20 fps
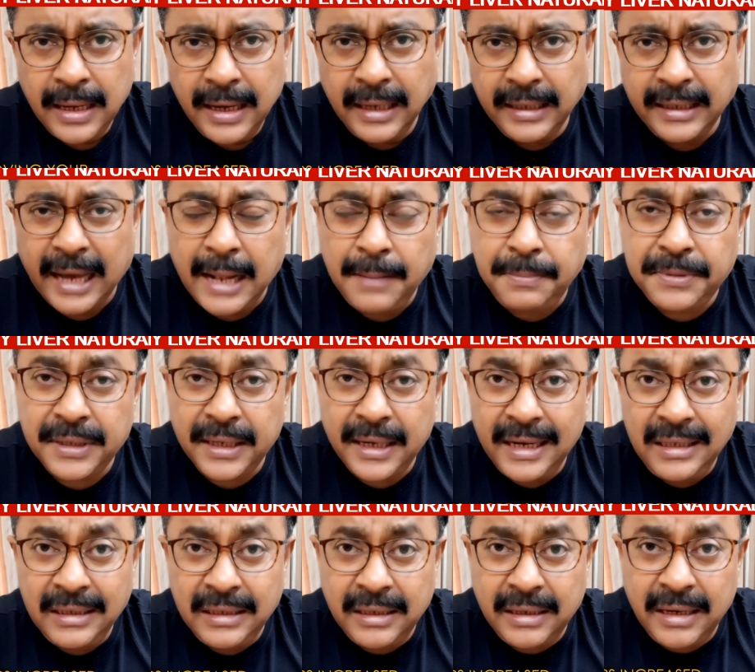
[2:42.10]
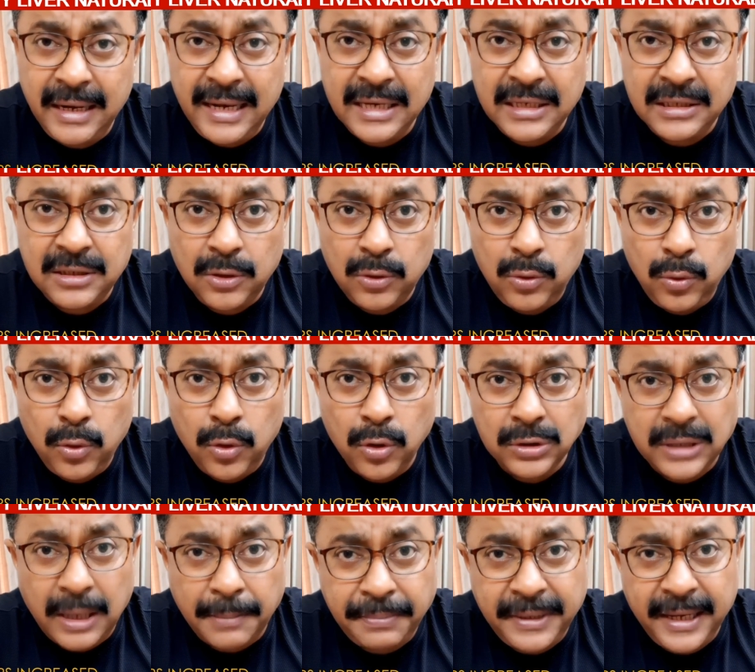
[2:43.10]
It helps increased
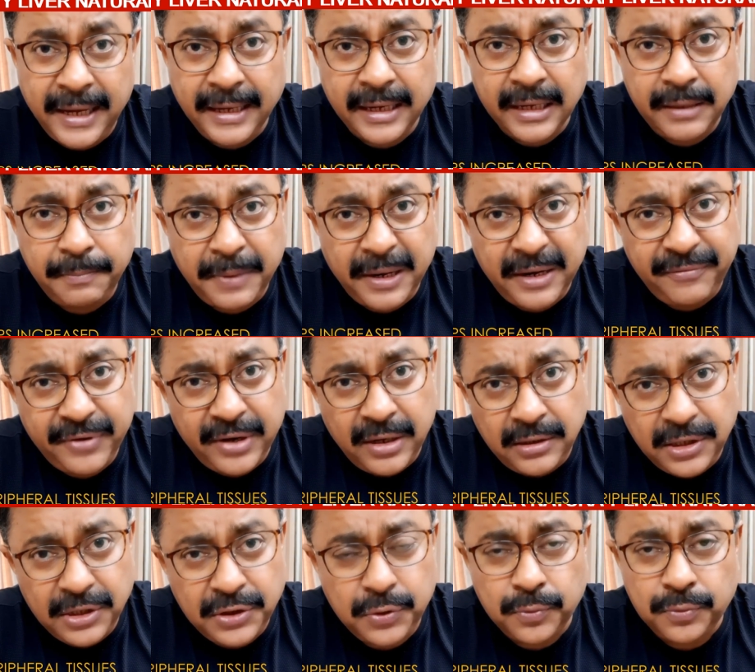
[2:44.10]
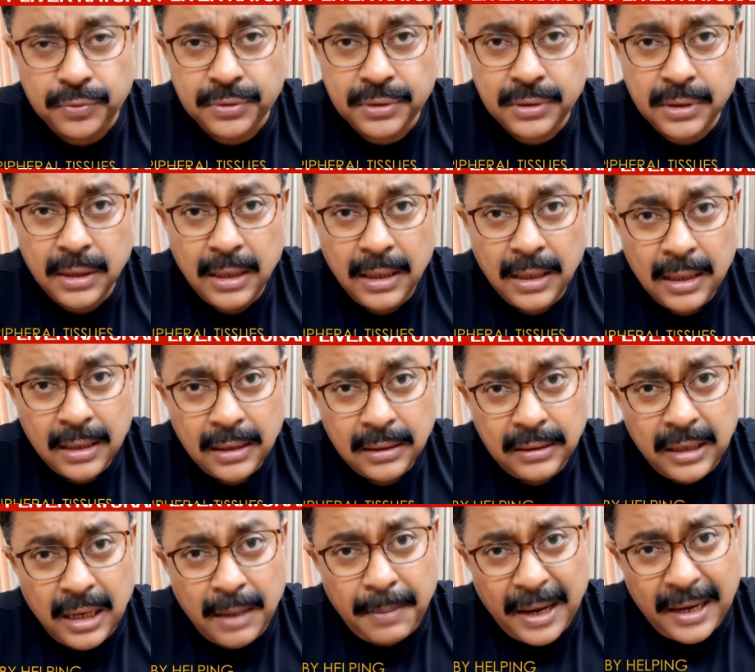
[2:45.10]
glucose uptake in peripheral tissues,
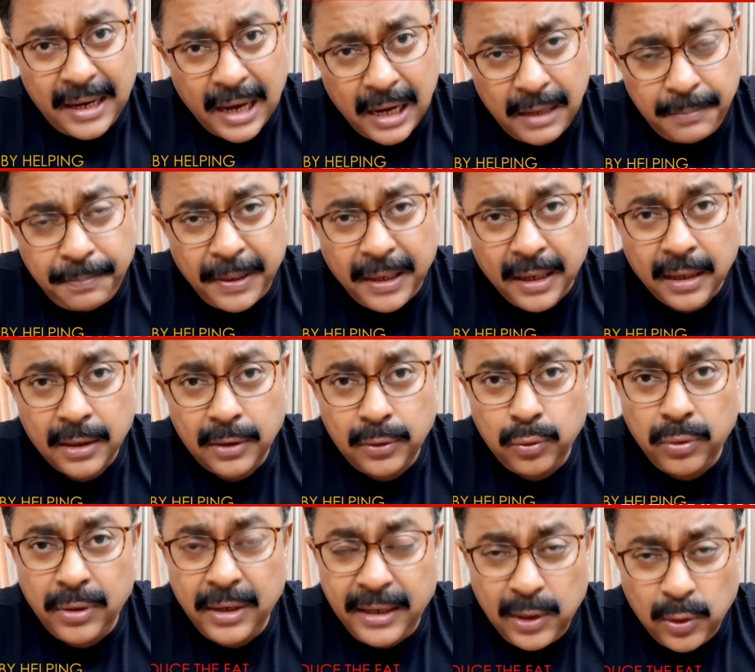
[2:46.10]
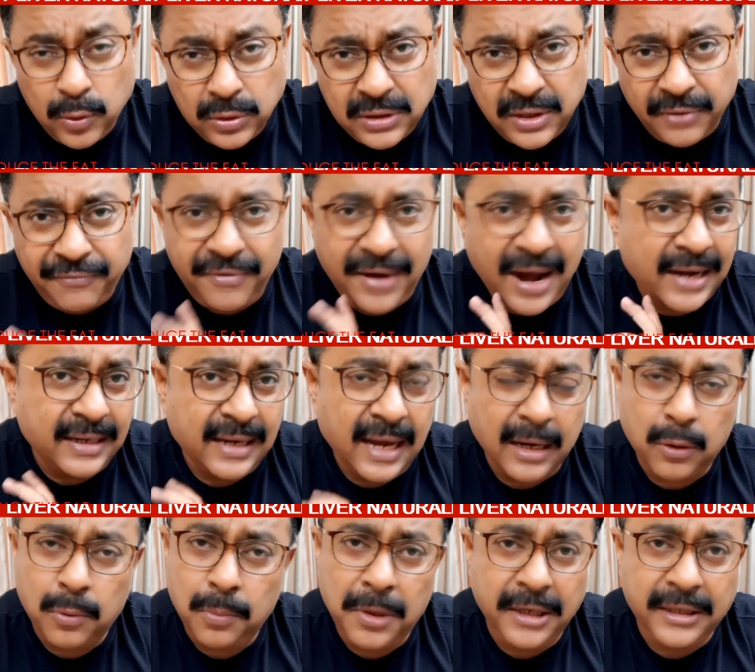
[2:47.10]
thereby helping to reduce the fat
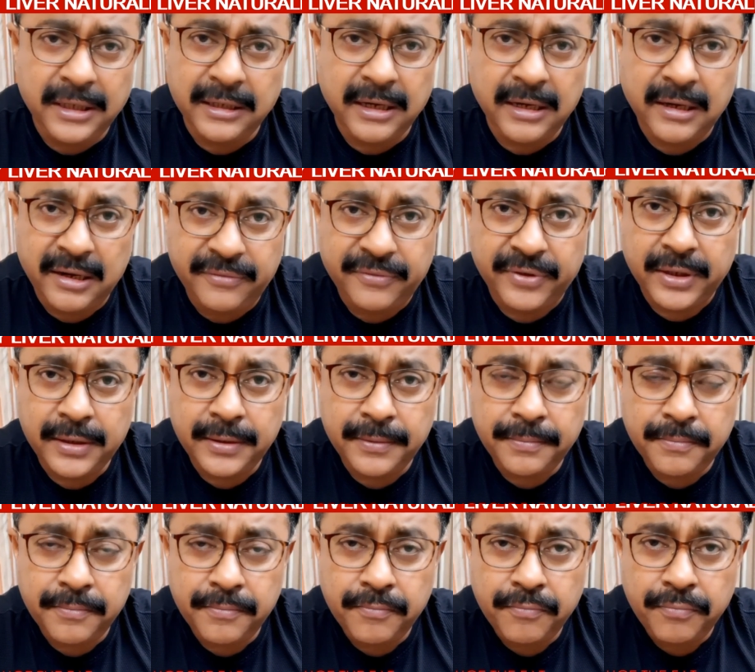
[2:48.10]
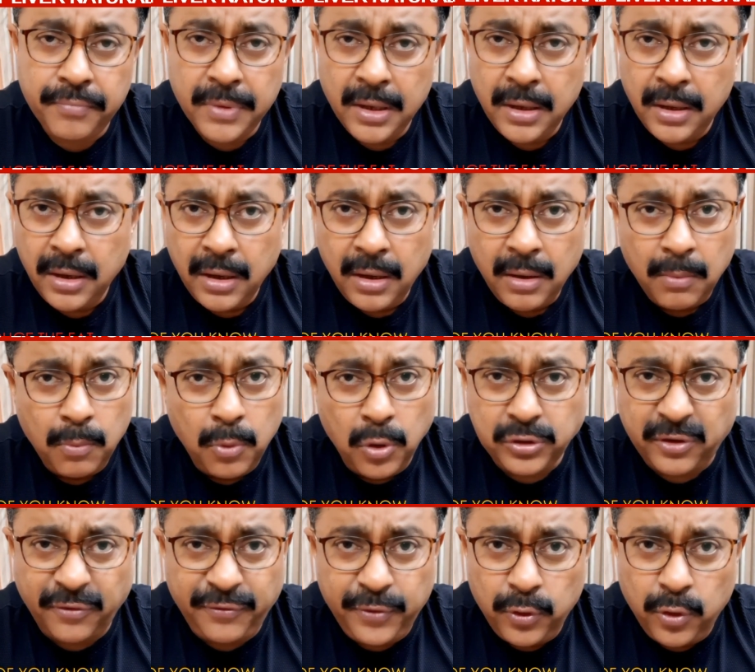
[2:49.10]
accumulated in liver.
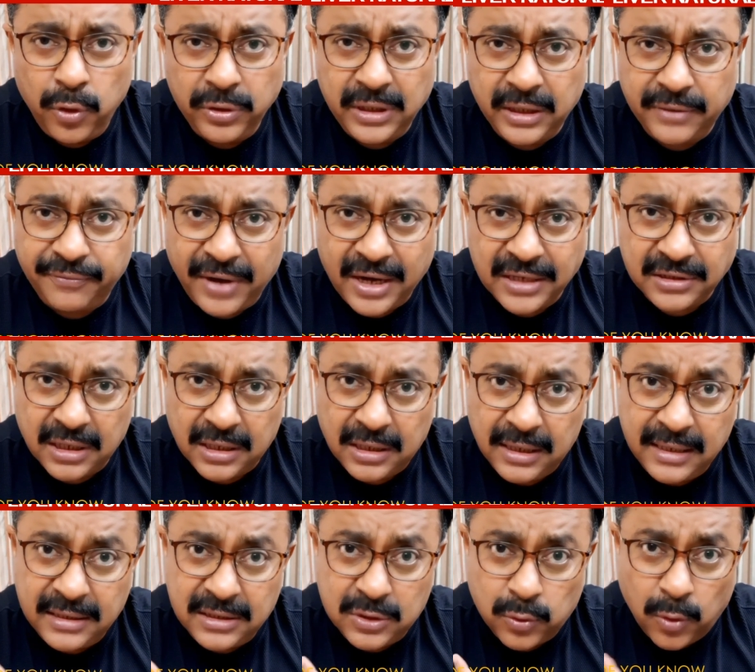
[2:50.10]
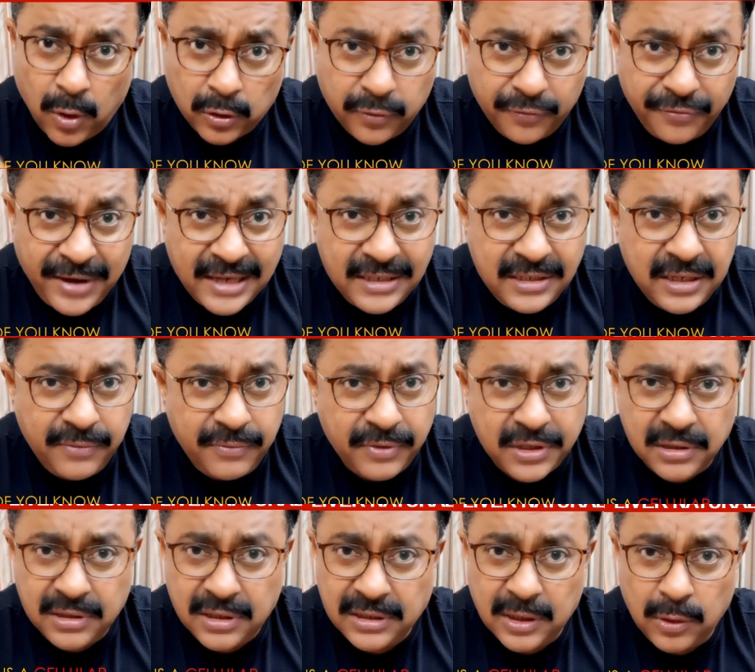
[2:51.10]
Most of you know that fasting leads to autophagy,
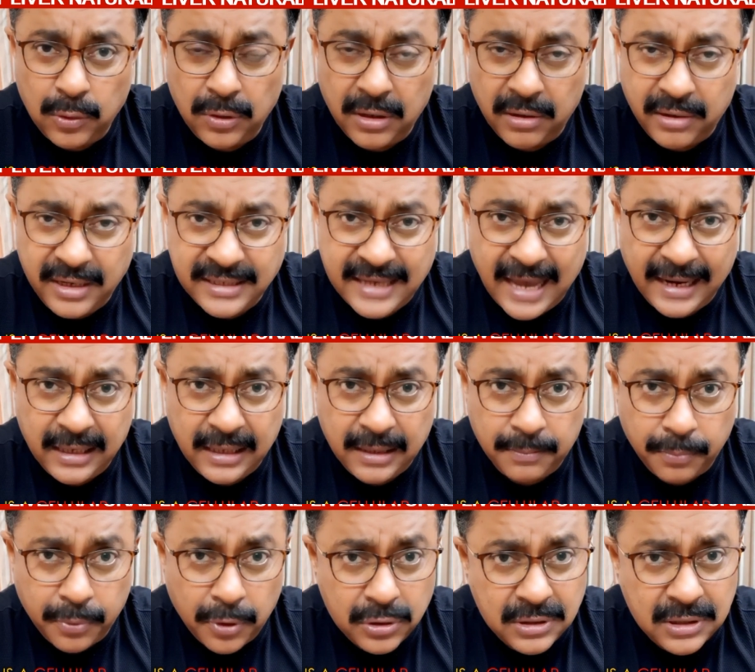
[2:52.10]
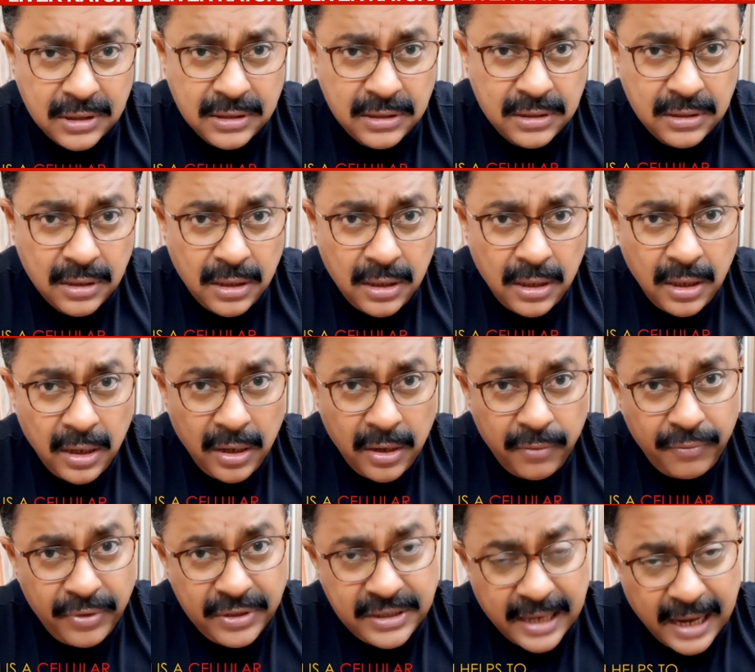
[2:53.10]
which is a cellular recycling process,
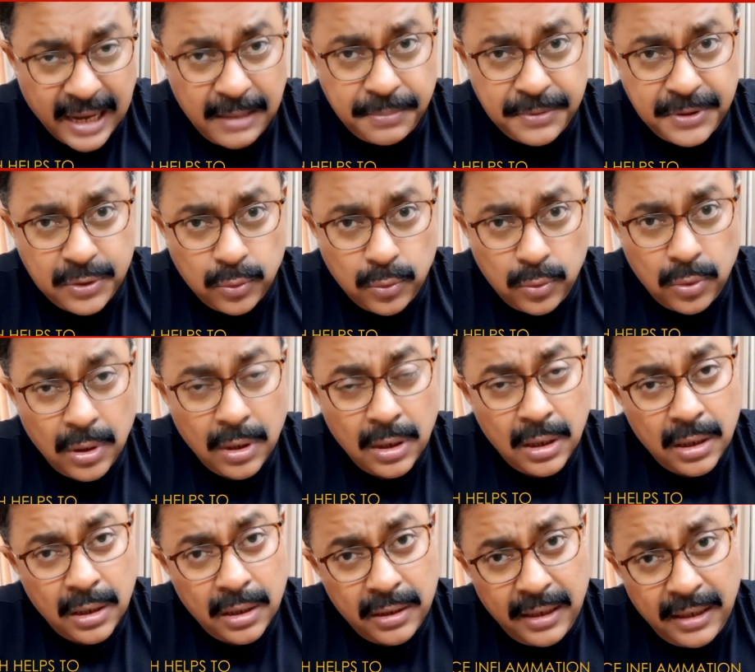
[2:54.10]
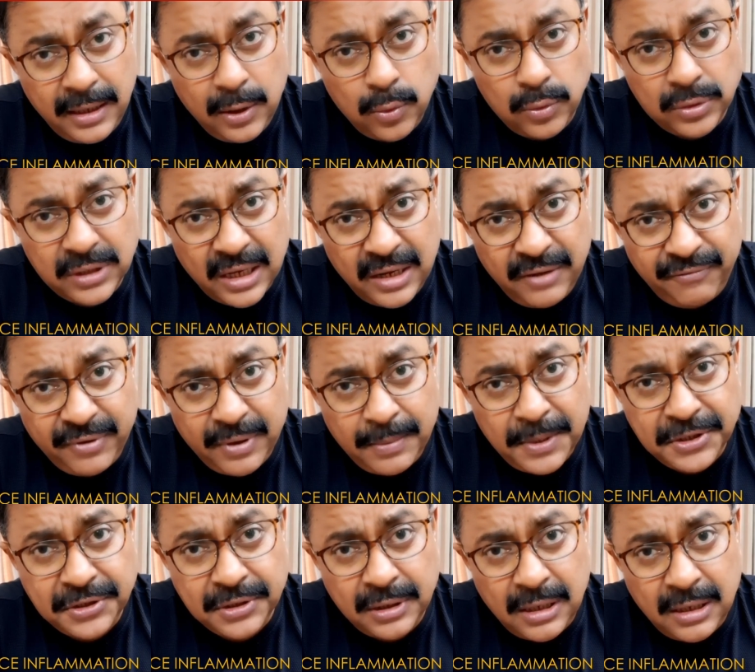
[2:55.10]
which helps to reduce
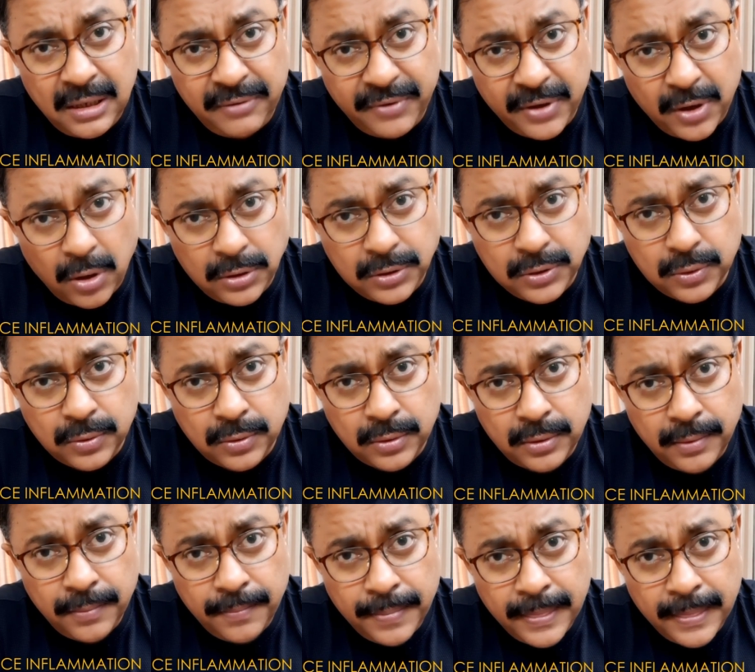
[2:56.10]
inflammation in liver also.